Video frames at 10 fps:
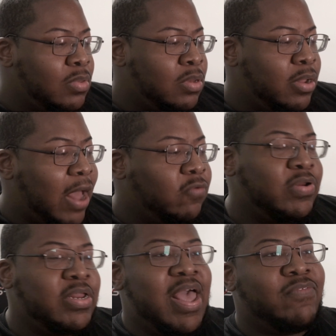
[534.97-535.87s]
don't
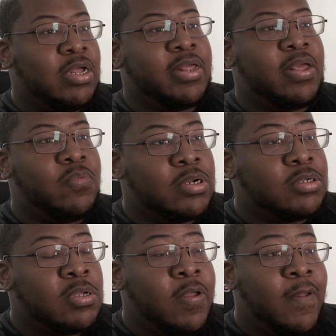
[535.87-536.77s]
really have a clear winner.
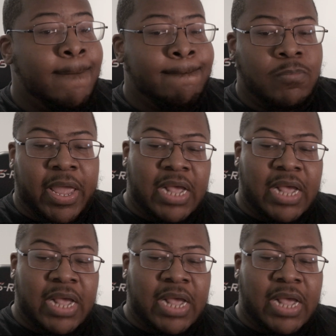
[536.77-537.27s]
Like